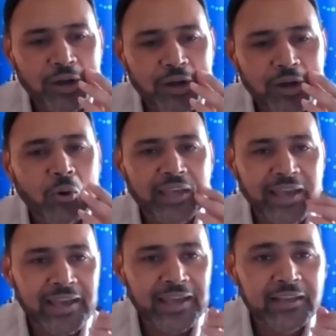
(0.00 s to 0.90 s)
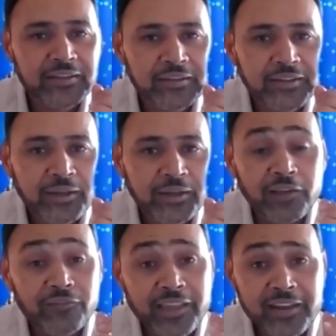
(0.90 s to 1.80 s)
okay. Well,
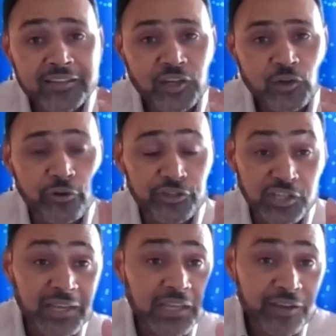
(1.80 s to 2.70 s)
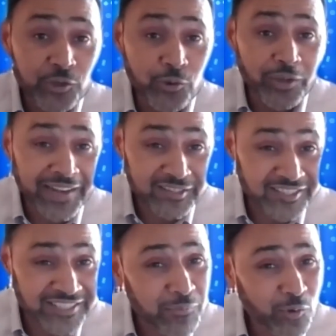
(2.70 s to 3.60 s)
if that is the question, by the way, you can ask the
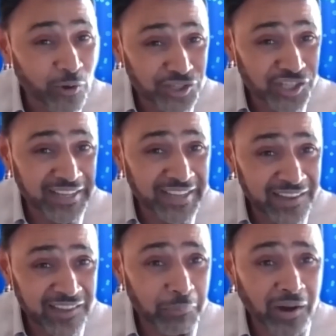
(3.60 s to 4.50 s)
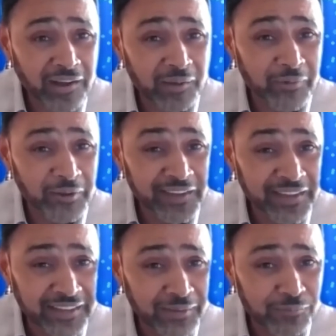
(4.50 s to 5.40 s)
same question again at the bottom and we
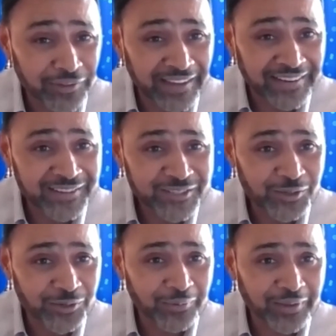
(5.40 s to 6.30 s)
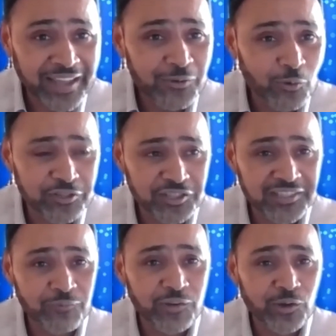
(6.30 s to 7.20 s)
can come to that. So any question
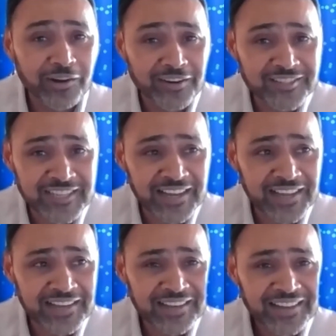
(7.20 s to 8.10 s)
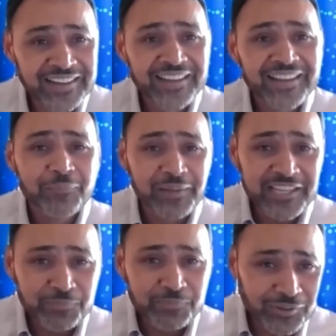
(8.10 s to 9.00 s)
that we don't understand,
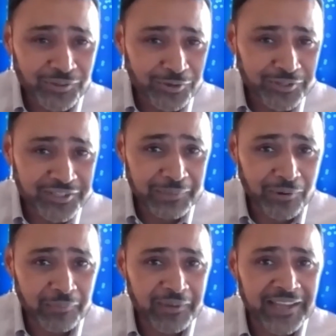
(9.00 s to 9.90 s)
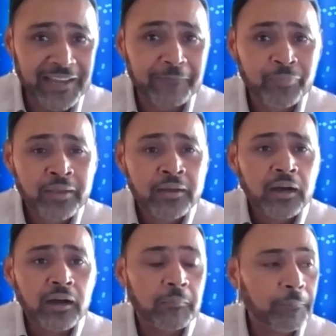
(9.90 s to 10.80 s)
please put those at the bottom again.
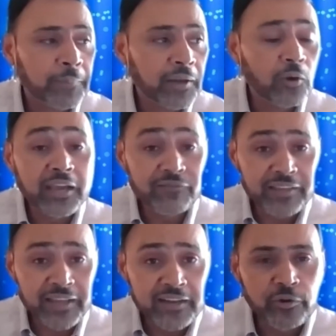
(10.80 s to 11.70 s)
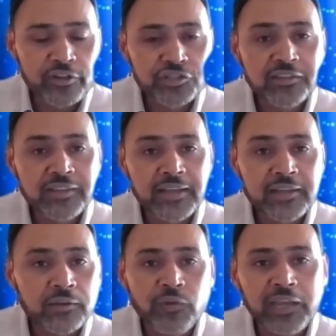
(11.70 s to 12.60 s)
But okay, if there is a question,
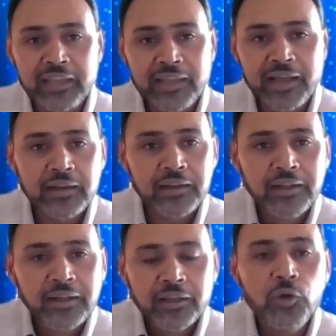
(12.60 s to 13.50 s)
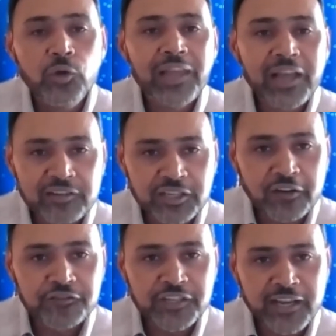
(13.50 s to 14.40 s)
then we cannot, you will have a
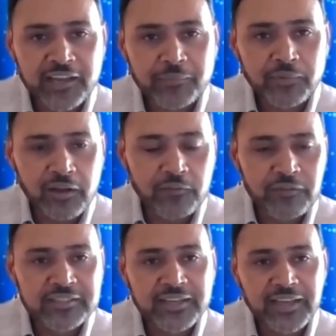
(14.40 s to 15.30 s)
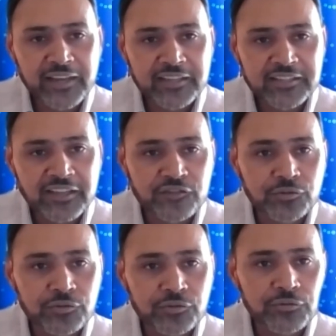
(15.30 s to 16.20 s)
tough time convincing NSF
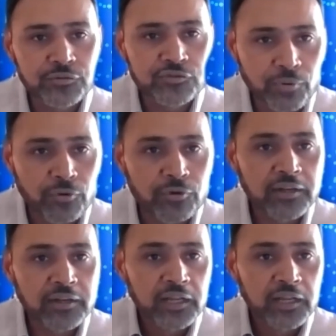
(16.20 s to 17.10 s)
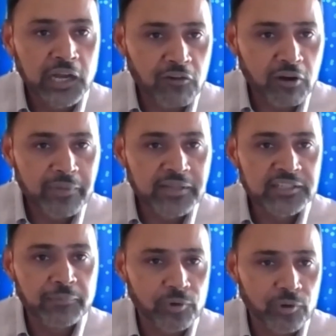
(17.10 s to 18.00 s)
to support government
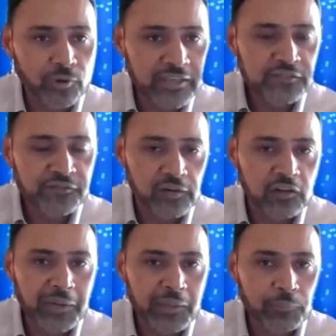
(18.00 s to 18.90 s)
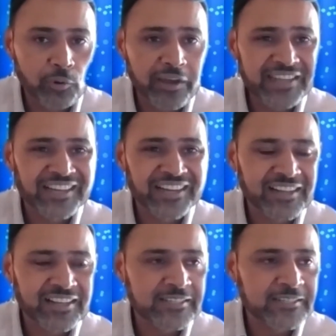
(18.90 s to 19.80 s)
employees, federal government employees,
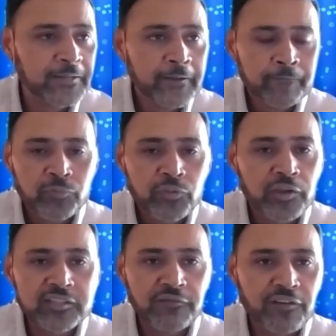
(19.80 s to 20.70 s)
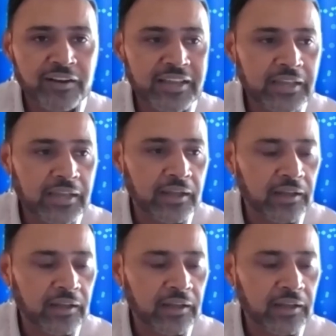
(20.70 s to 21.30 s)
unless there is a very